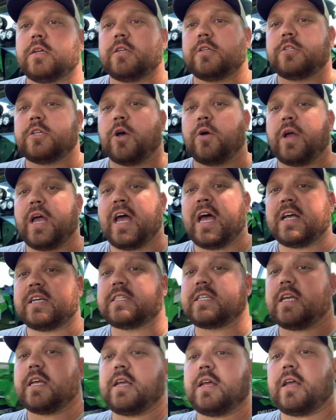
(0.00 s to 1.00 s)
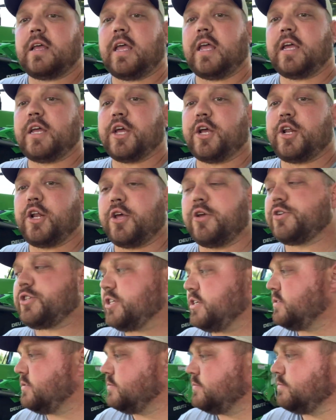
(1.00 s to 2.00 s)
So guys, in conclusion,
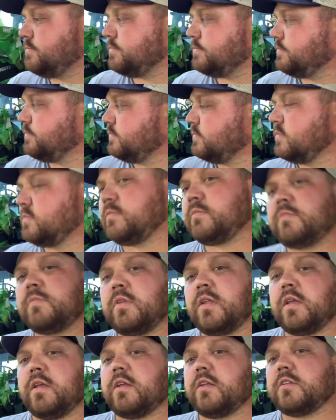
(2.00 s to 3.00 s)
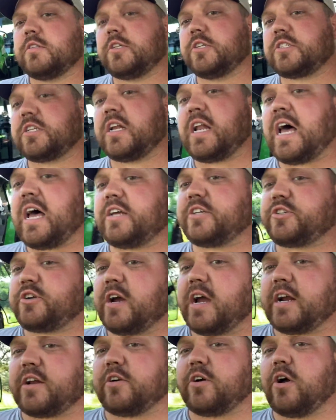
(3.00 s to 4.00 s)
just a nice
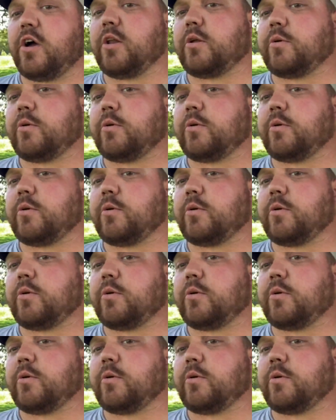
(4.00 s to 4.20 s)
tractor all